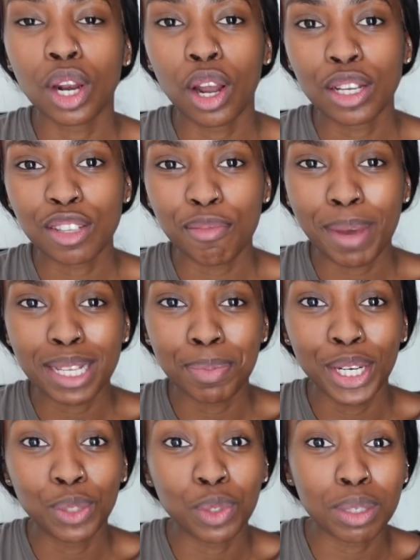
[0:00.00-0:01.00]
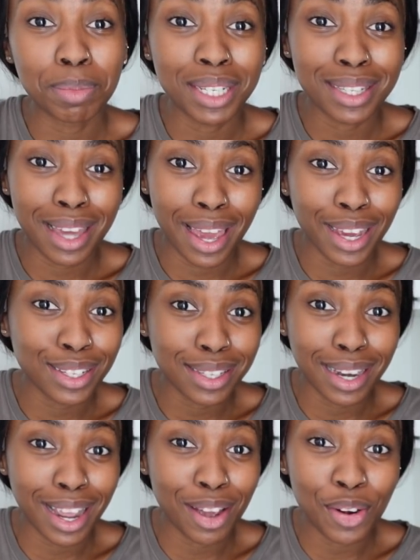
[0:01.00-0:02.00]
the last of my spinach, which means the eggs
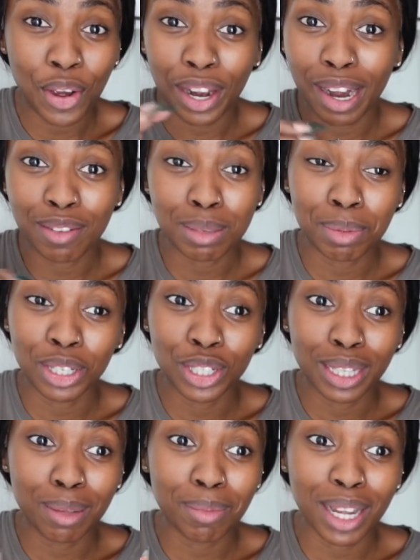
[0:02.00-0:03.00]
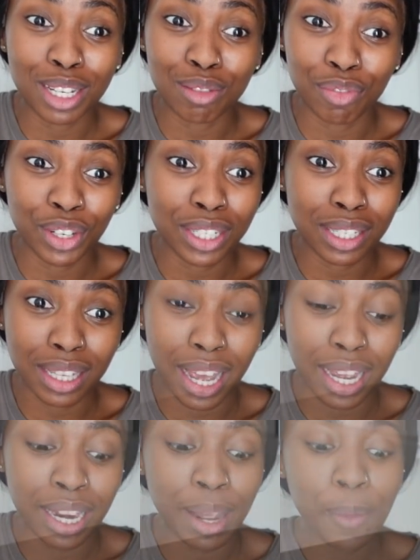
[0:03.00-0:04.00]
today are not gonna have spinach in them. That is very
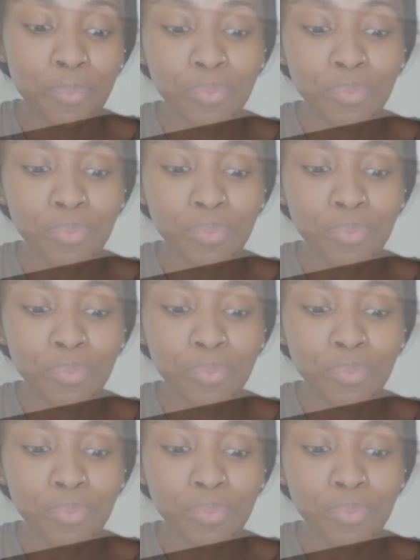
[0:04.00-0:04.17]
sad.